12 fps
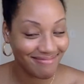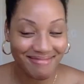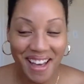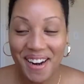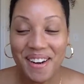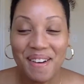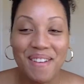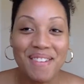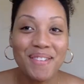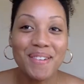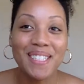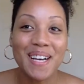I don't know,
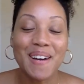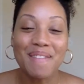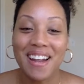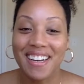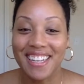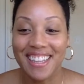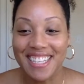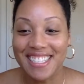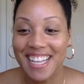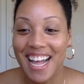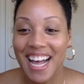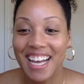maybe we'll talk about it in this
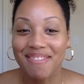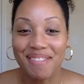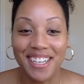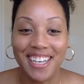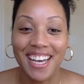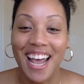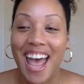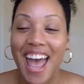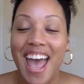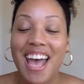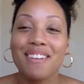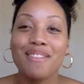live, but
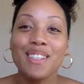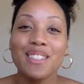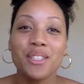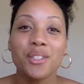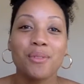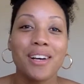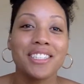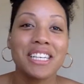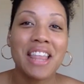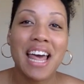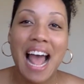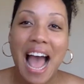every situation
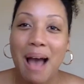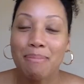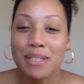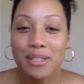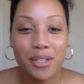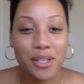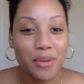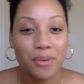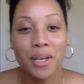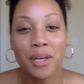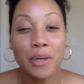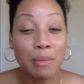that happens to you,
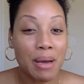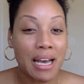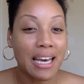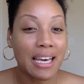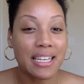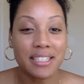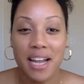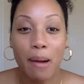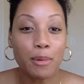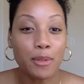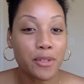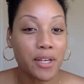good or bad, is an
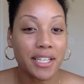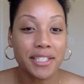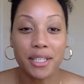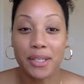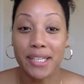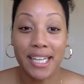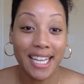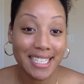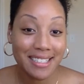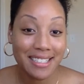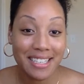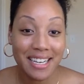opportunity to learn a
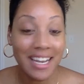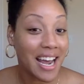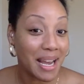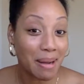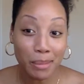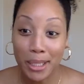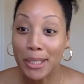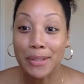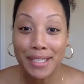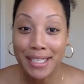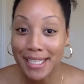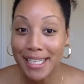lesson, and I am
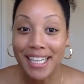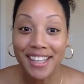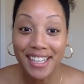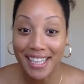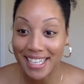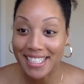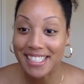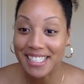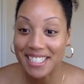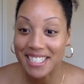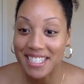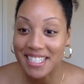learning the
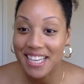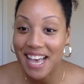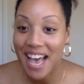lessons.